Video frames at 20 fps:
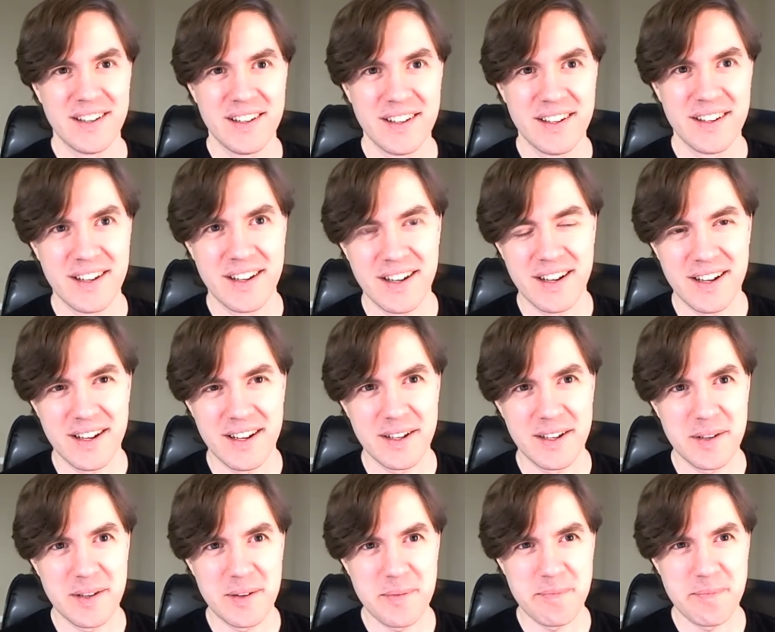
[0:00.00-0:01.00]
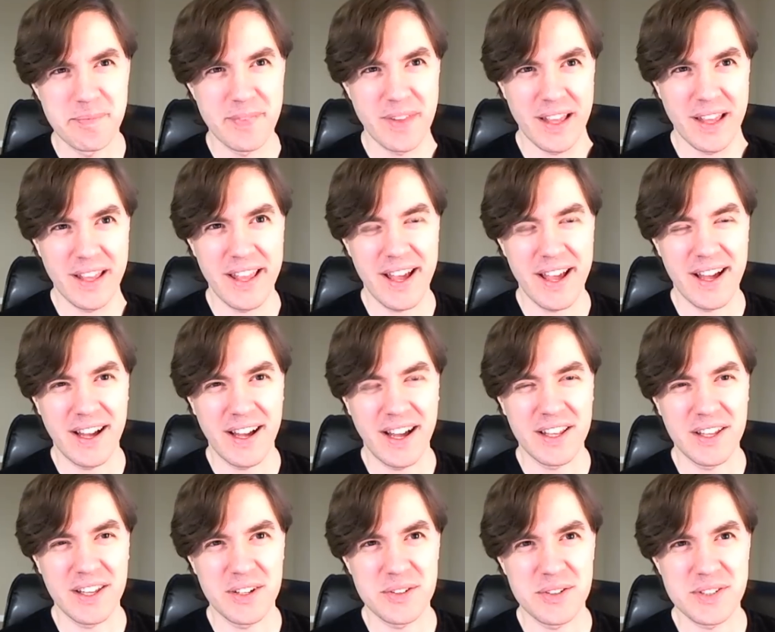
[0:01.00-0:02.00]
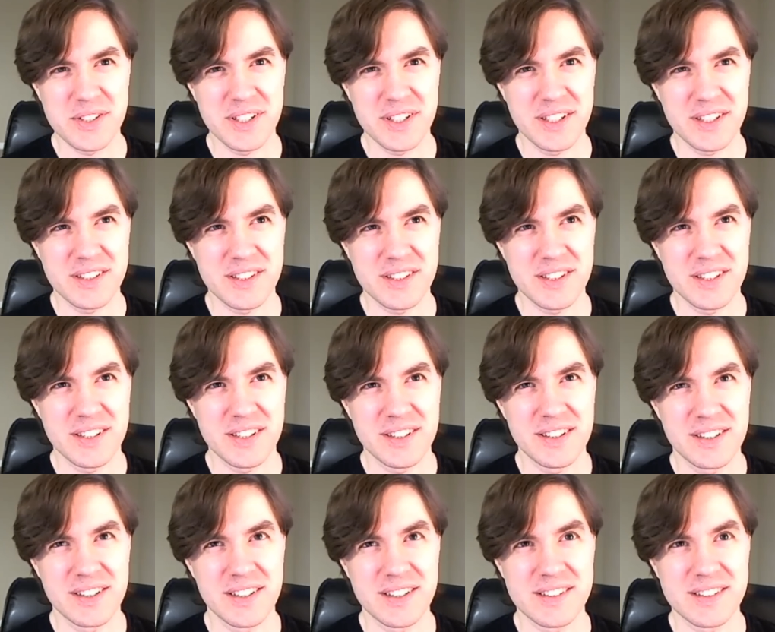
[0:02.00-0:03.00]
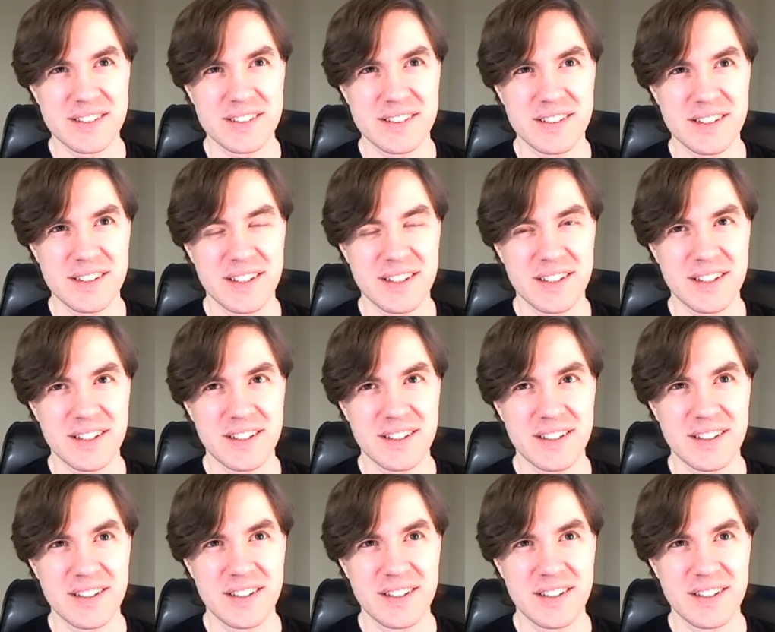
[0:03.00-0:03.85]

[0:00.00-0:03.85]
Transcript: Oh yeah. Um, yeah, I use it. Let's see.